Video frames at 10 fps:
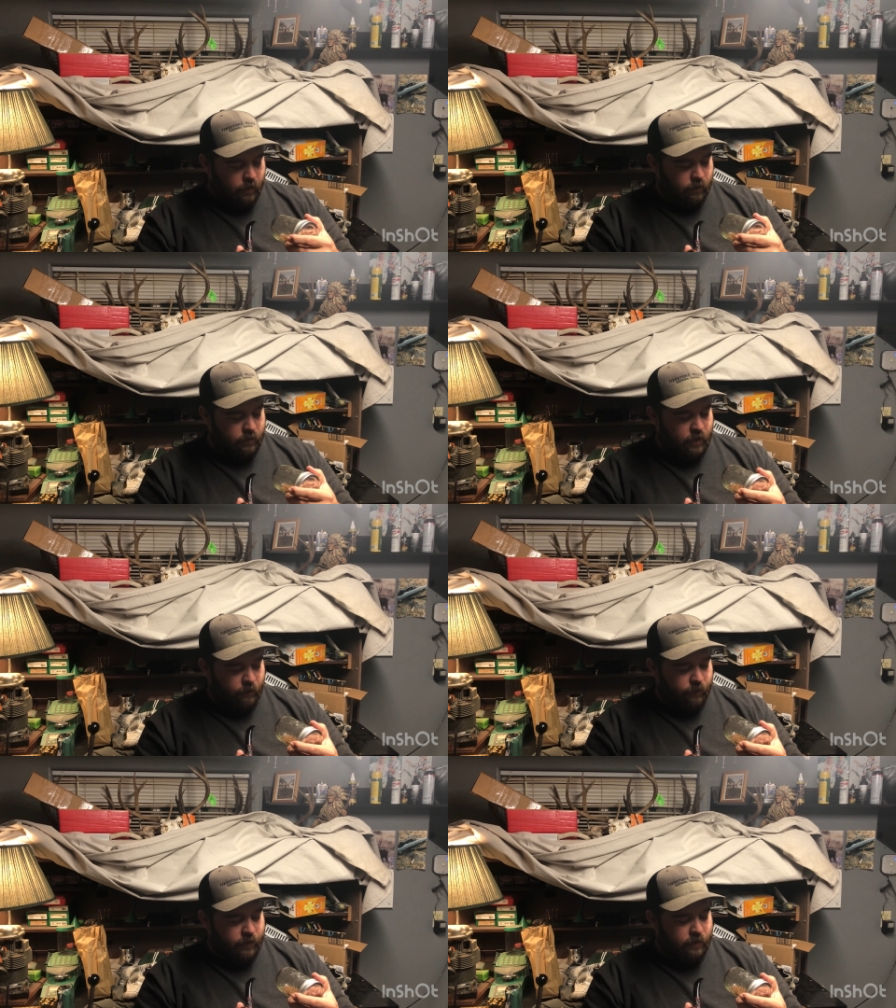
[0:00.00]
there's
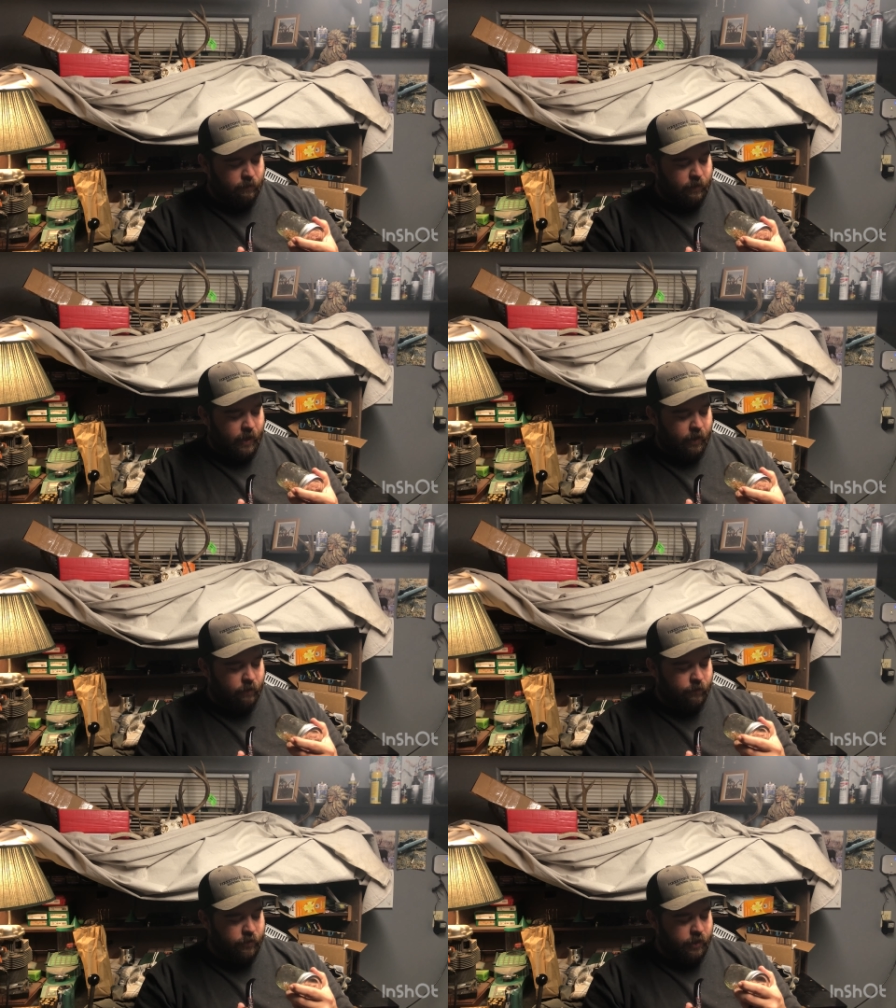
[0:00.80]
definitely some
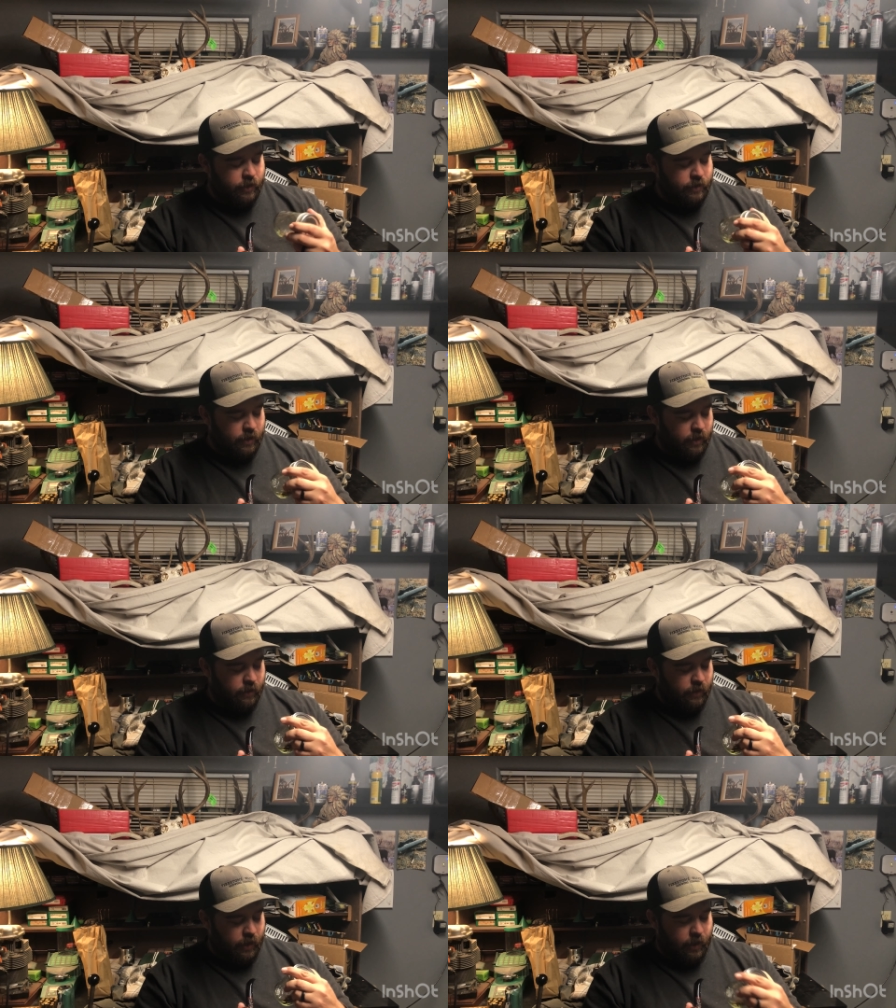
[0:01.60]
lighter Virginias in
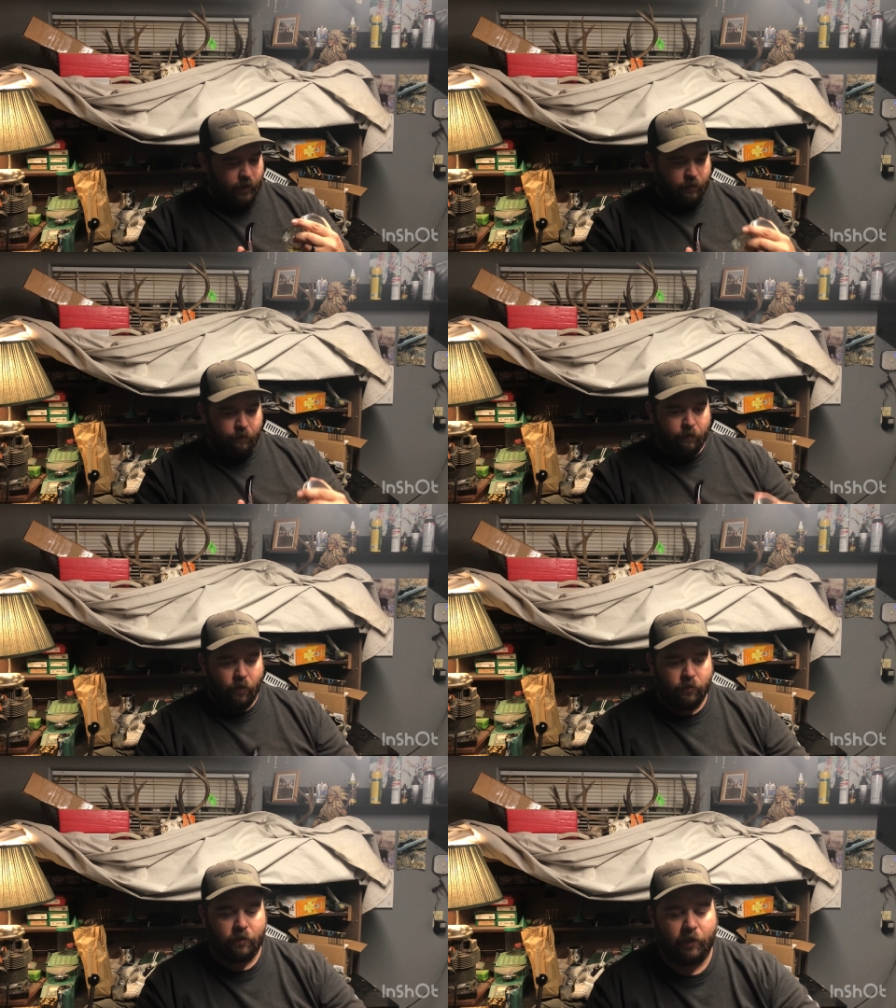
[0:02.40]
there, and I get
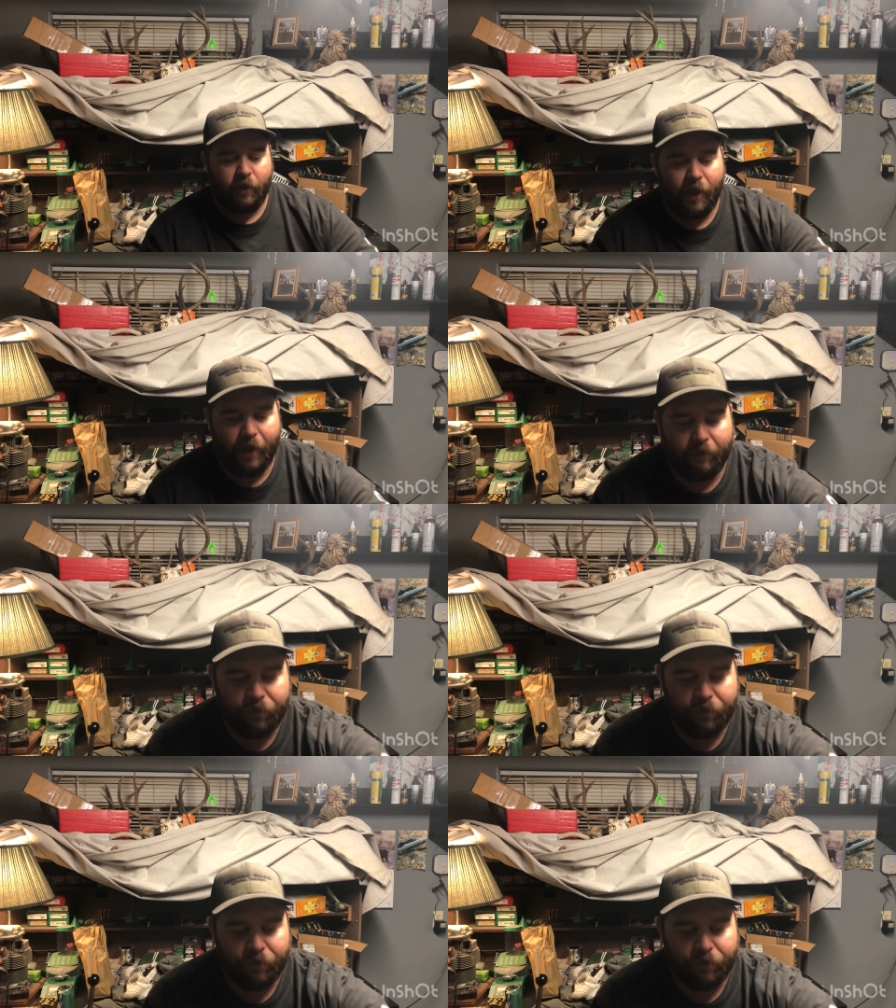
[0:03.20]
mostly that